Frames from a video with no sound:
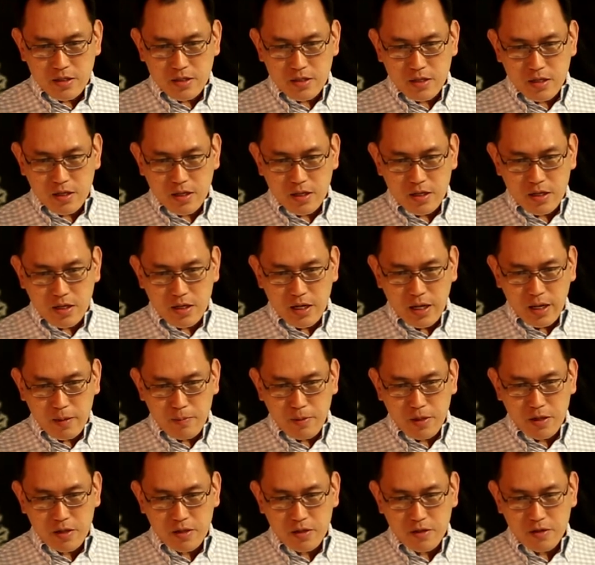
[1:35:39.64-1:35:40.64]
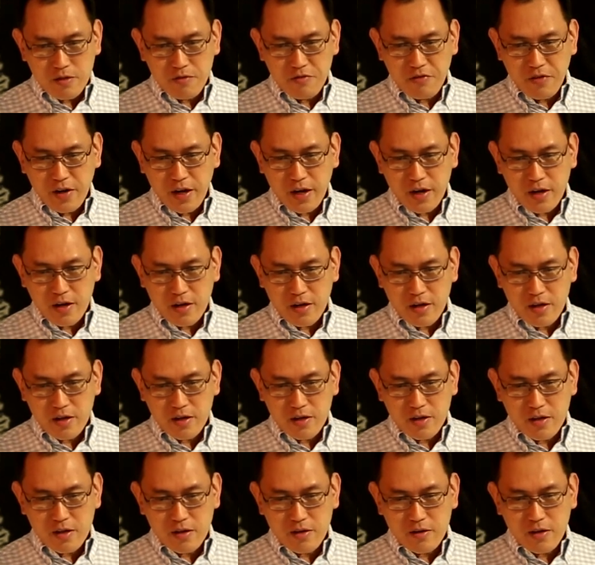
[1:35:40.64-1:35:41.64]
is the label, in fact,
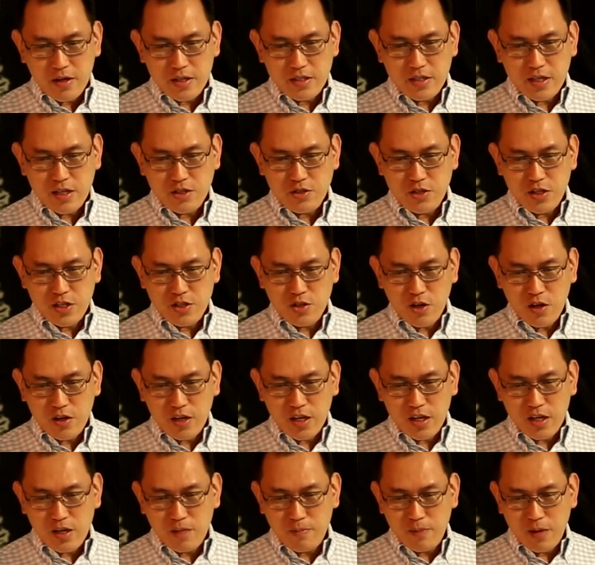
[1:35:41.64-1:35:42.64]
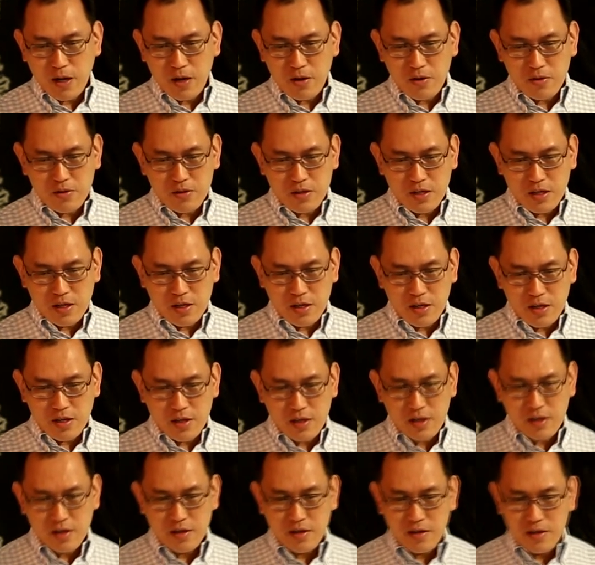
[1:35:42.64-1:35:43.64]
right? It's actually talking
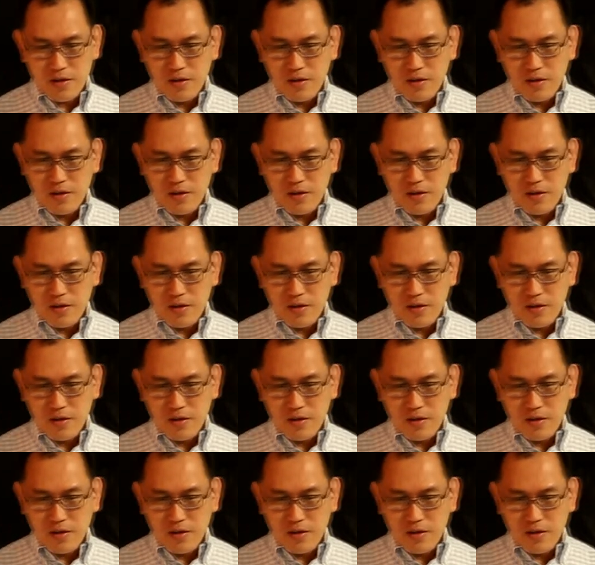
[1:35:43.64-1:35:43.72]
about